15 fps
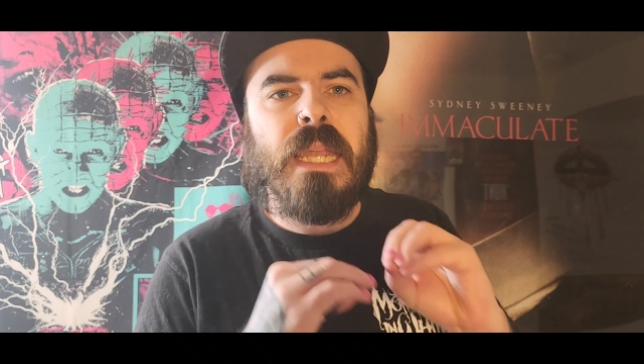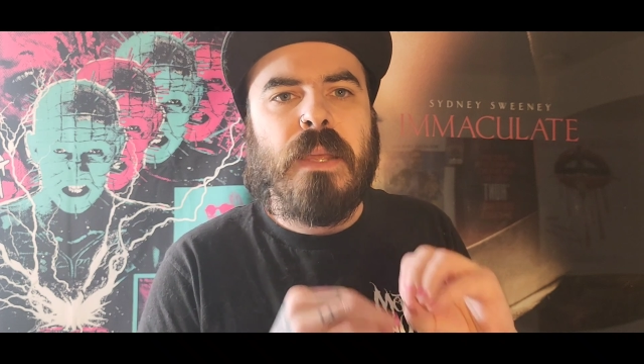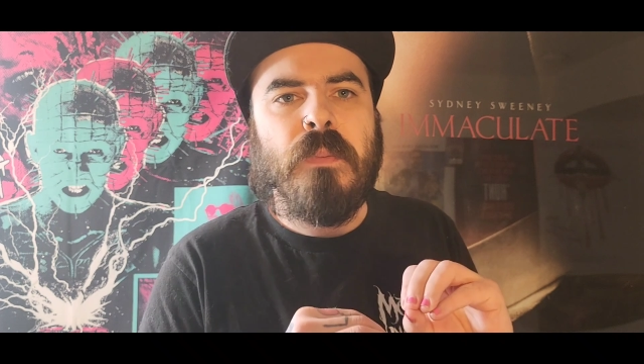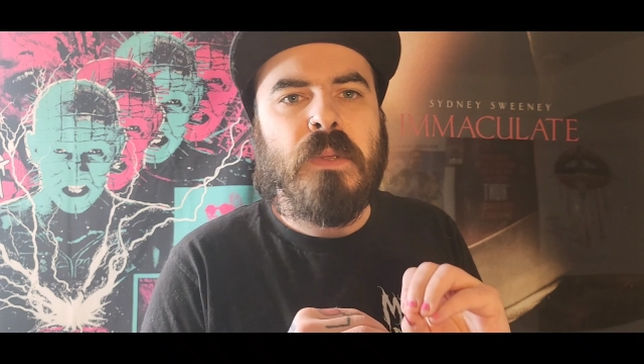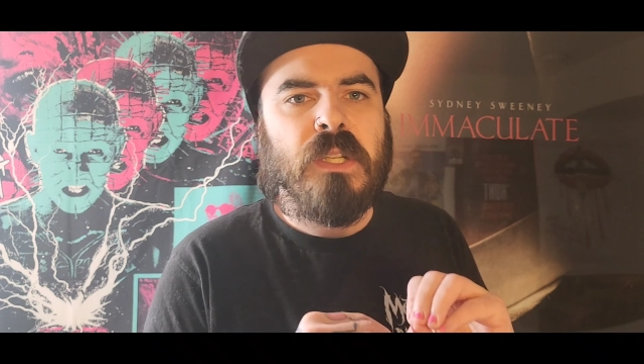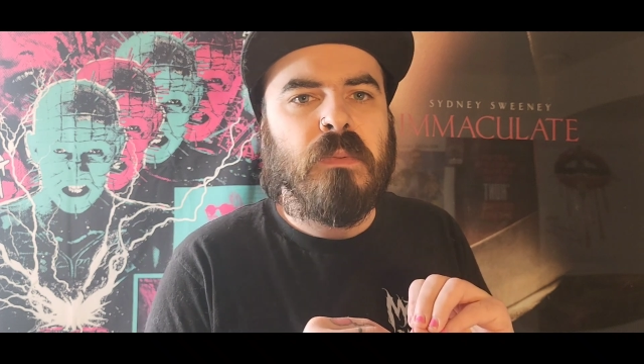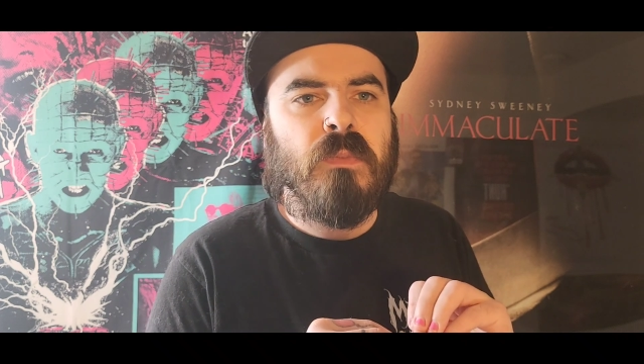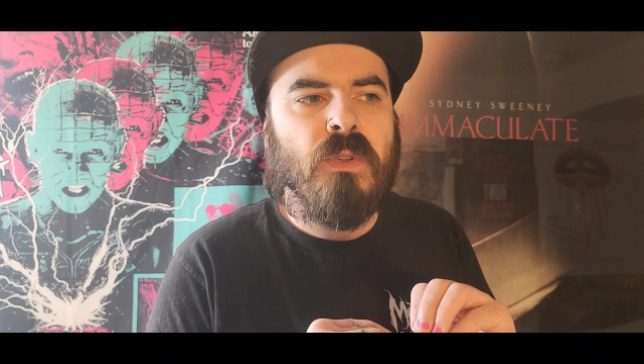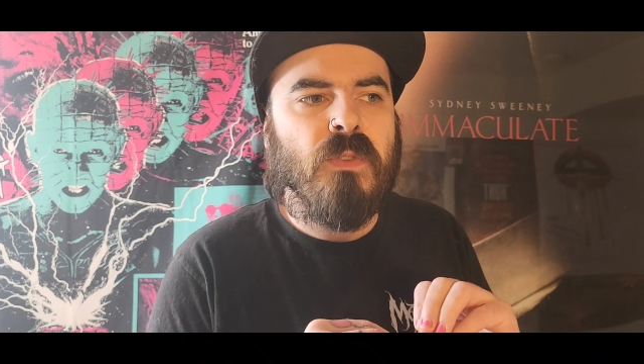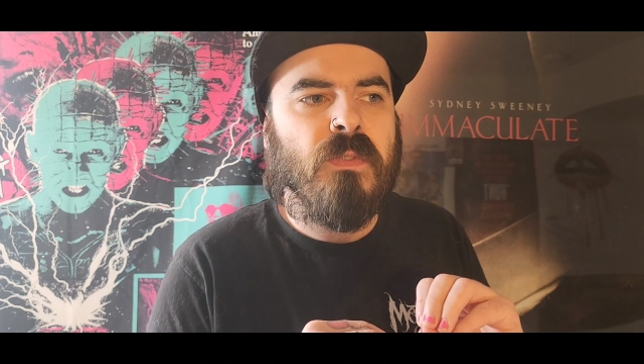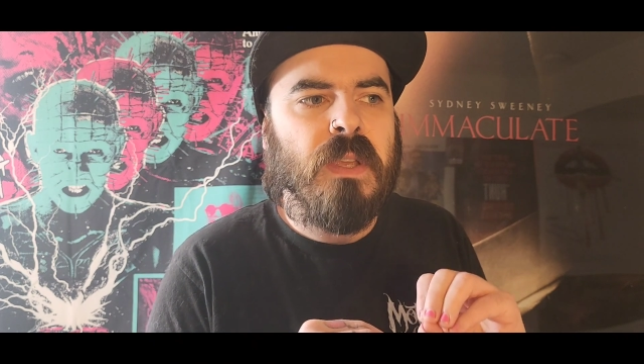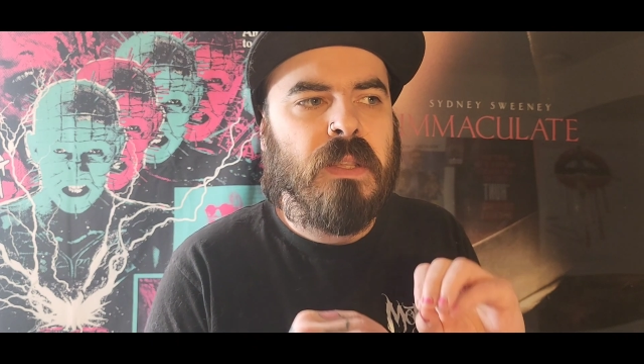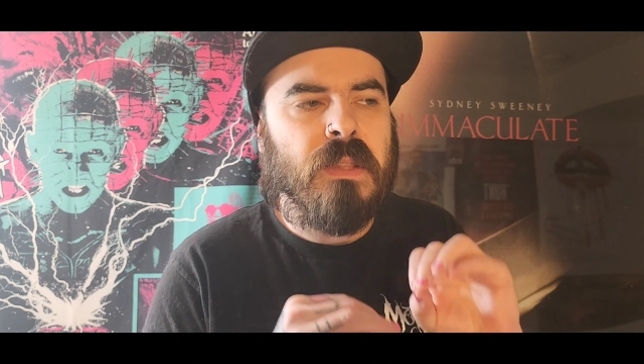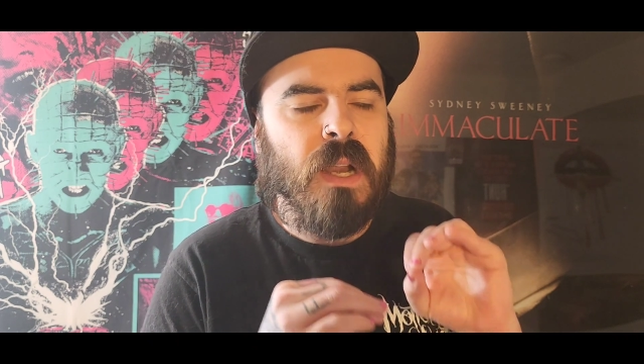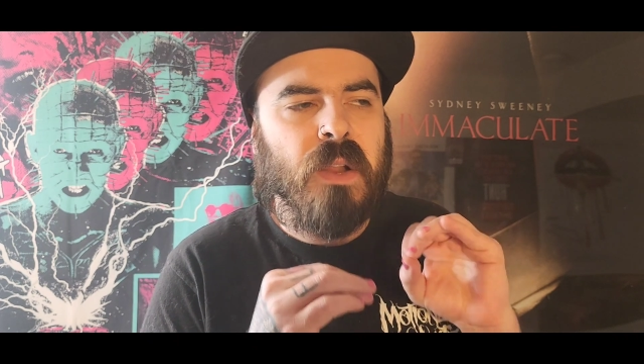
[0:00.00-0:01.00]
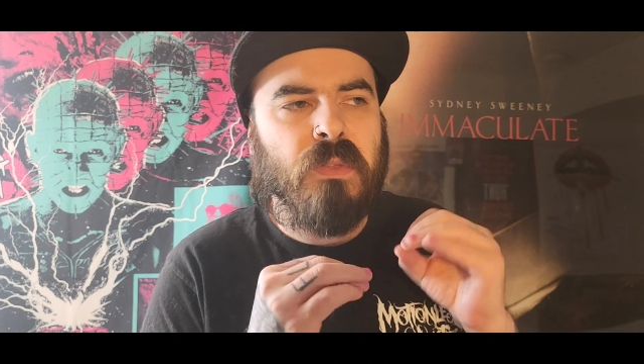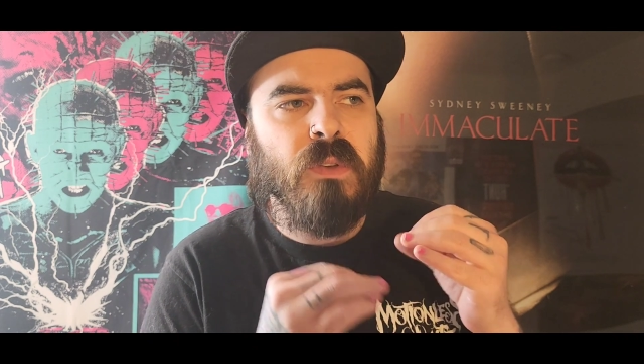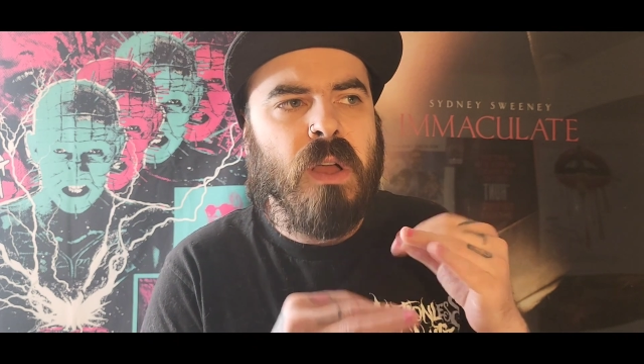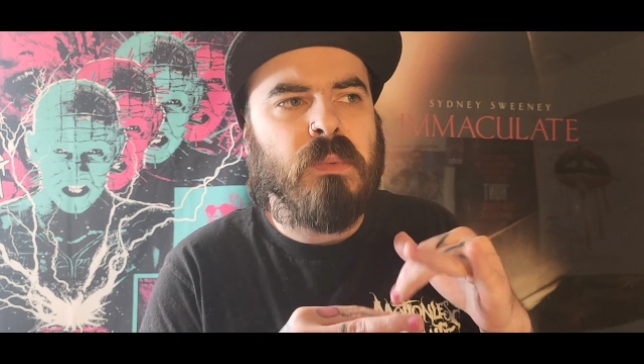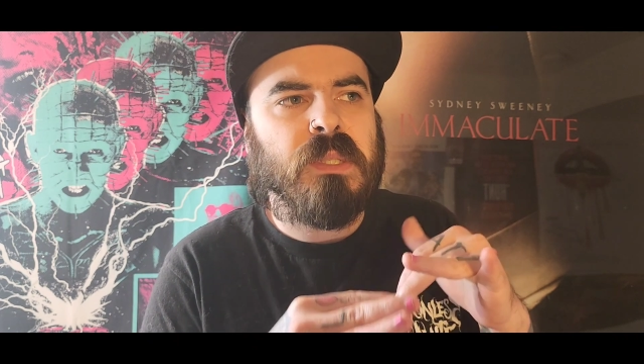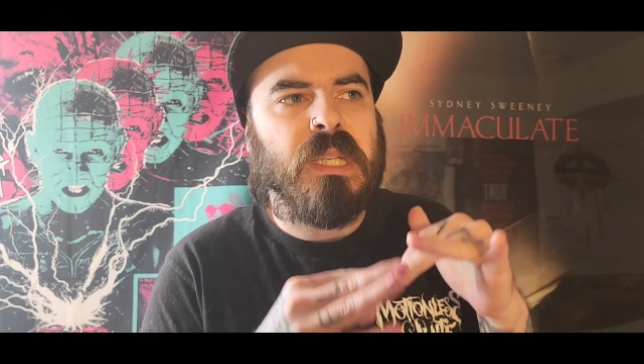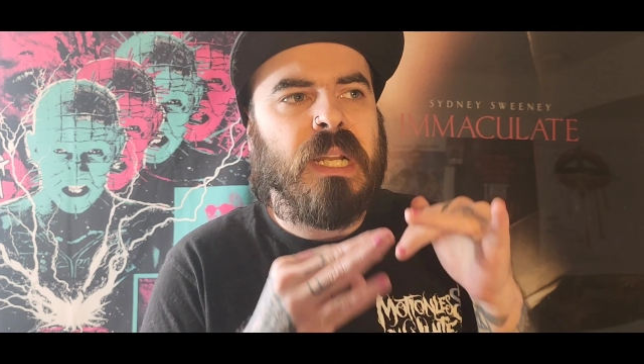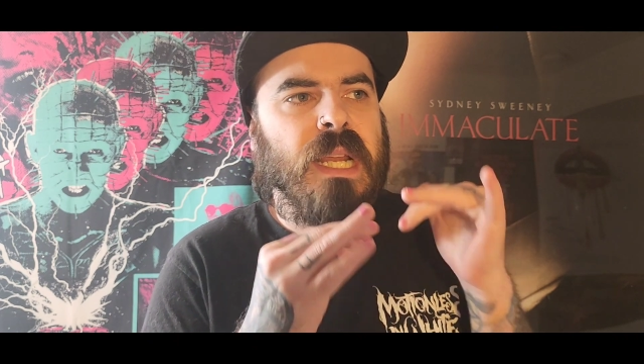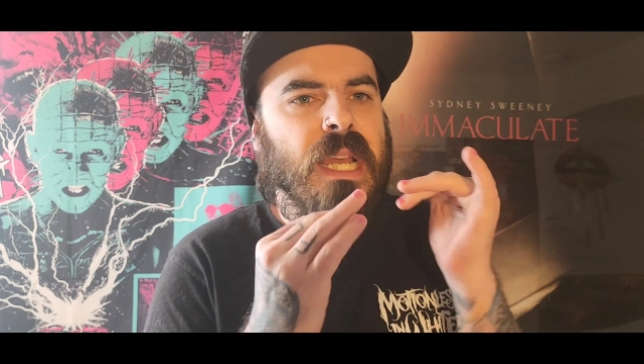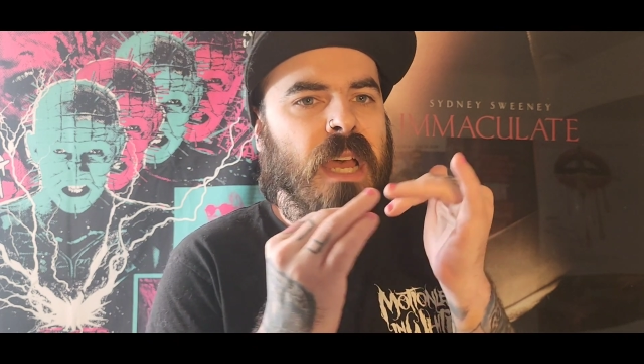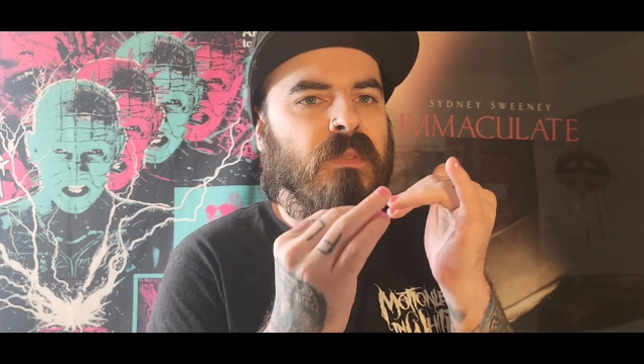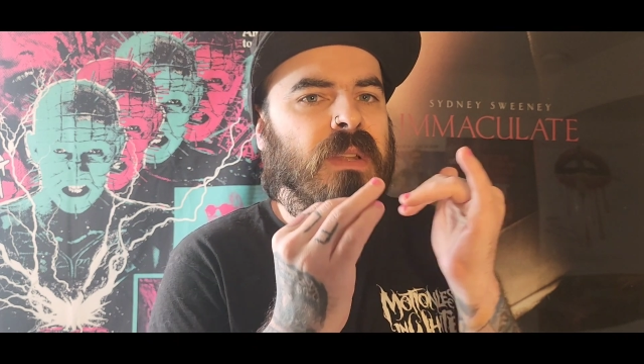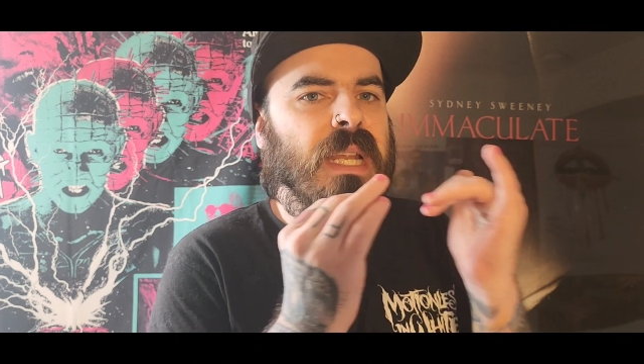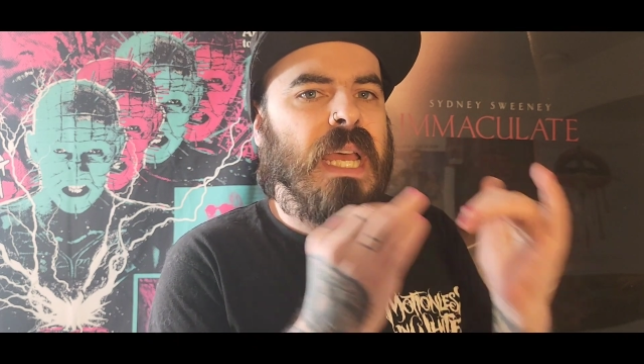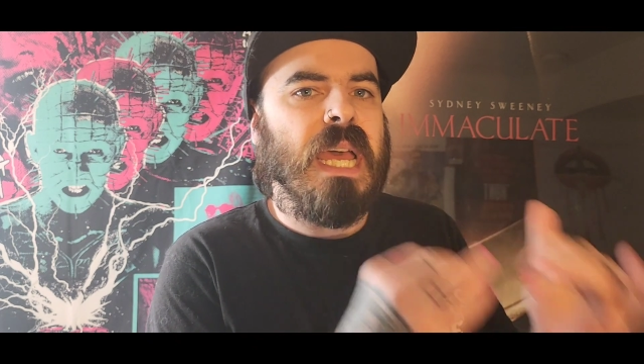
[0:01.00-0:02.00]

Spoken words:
in this movie that I thought was going to have an